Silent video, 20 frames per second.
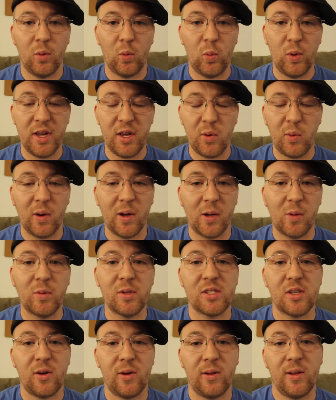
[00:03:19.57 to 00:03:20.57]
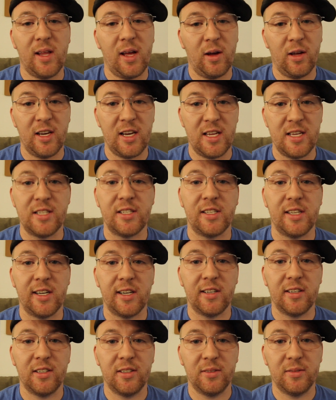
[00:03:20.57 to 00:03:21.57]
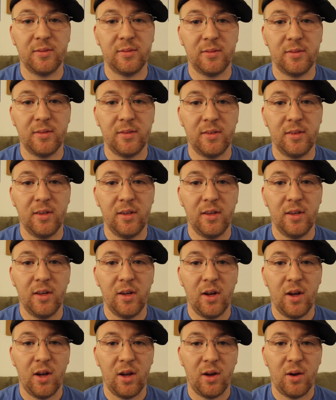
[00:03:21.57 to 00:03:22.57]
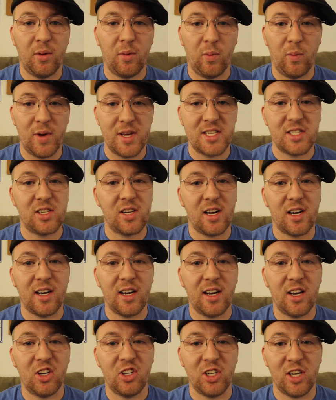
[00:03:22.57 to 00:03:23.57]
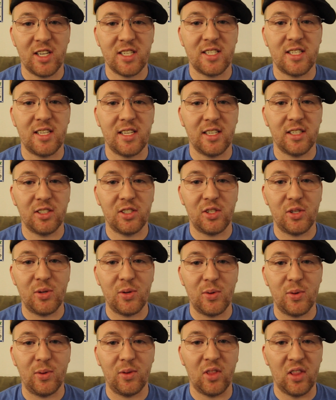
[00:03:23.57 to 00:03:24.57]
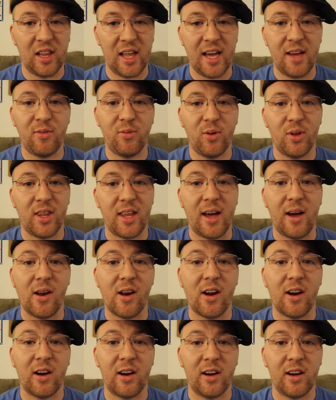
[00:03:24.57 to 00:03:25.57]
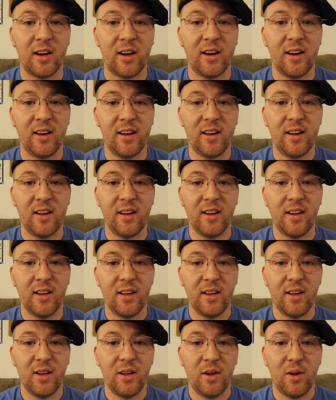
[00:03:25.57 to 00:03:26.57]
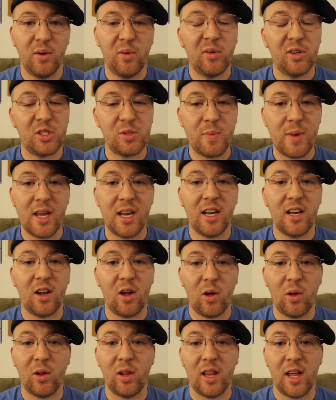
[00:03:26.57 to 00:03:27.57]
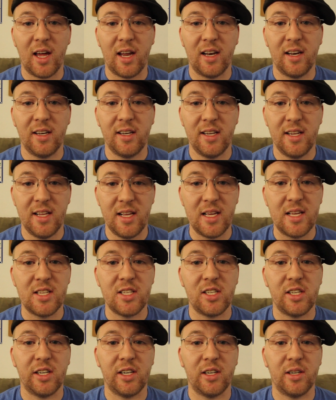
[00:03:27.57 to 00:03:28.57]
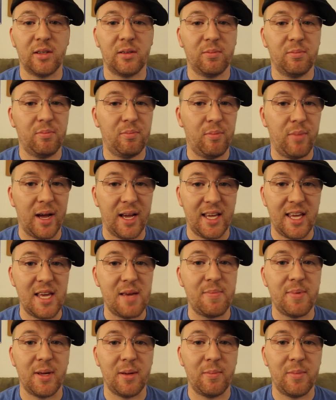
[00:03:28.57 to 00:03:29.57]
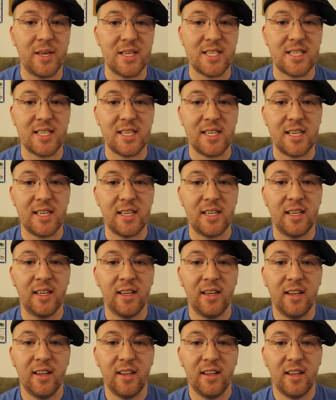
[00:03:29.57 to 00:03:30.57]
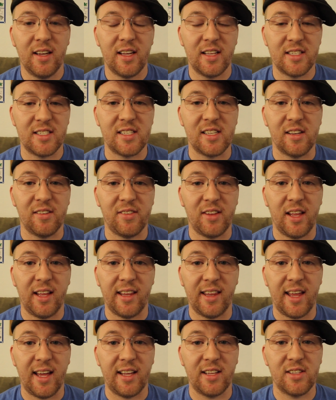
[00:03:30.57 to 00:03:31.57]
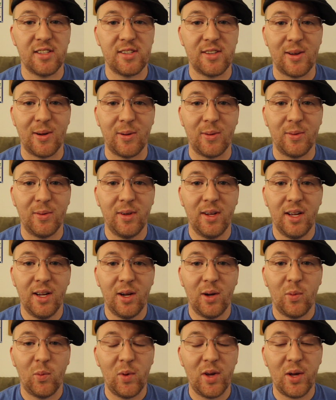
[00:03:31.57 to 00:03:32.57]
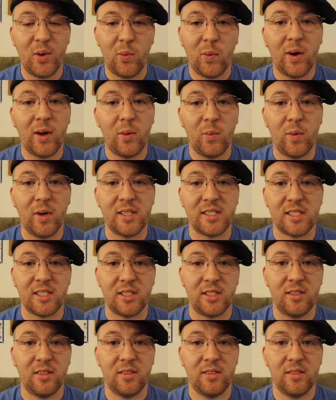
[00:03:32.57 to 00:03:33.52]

week 1 was a whole lot easier. We started adjusting to life without her, which made it a whole lot easier by keeping busy and stuff like that. So week 1 wasn't